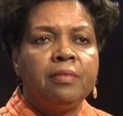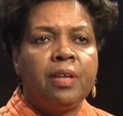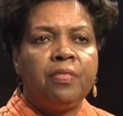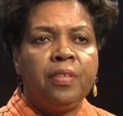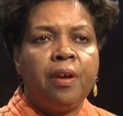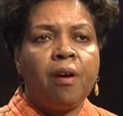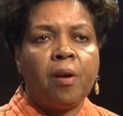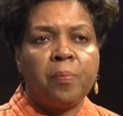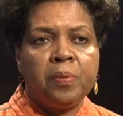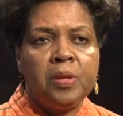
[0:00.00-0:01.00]
that there
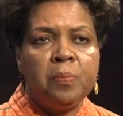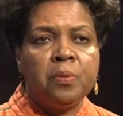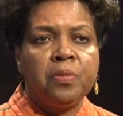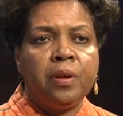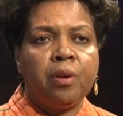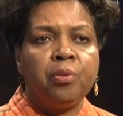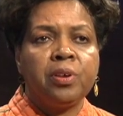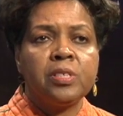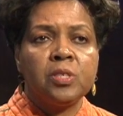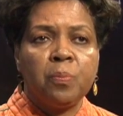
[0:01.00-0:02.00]
are people there who
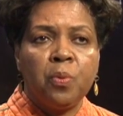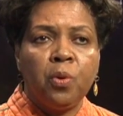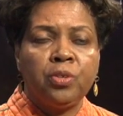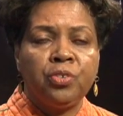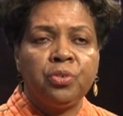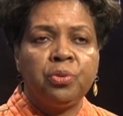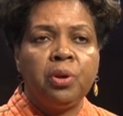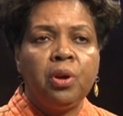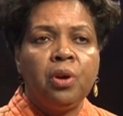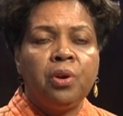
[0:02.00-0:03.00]
can support you,
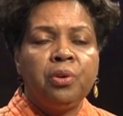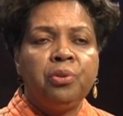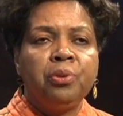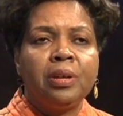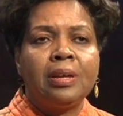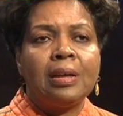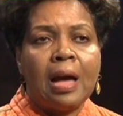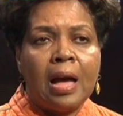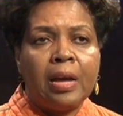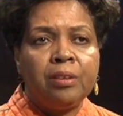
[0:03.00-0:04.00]
who can
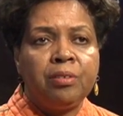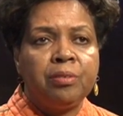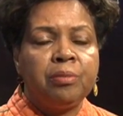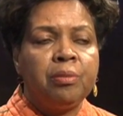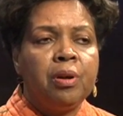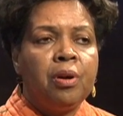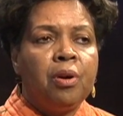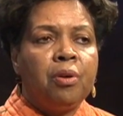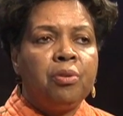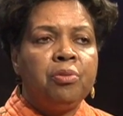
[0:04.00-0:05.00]
guide you,
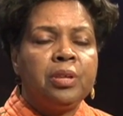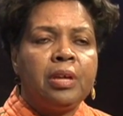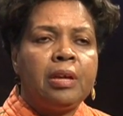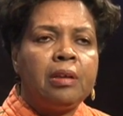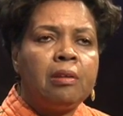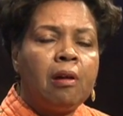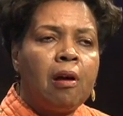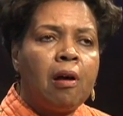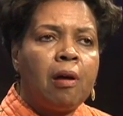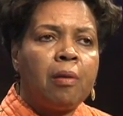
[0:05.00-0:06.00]
who can
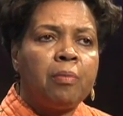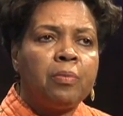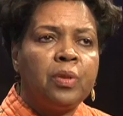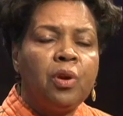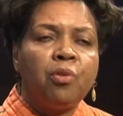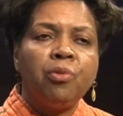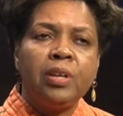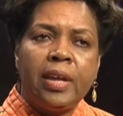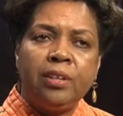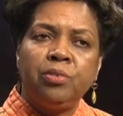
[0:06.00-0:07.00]
um,
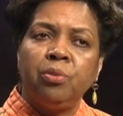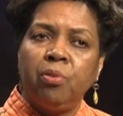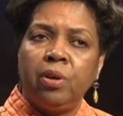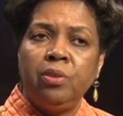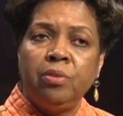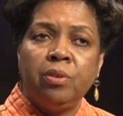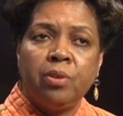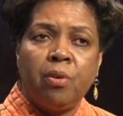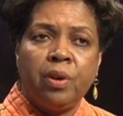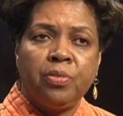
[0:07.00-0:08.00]
relate to what you're
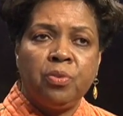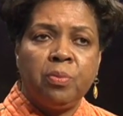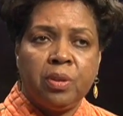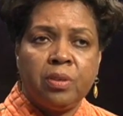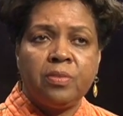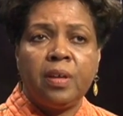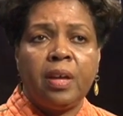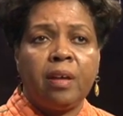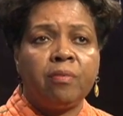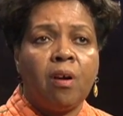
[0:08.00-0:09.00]
going through because
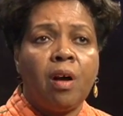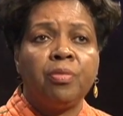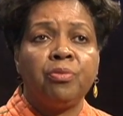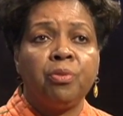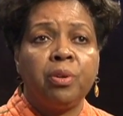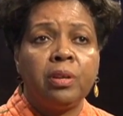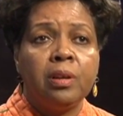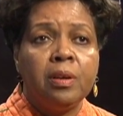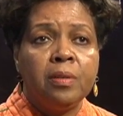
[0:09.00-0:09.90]
they have gone through it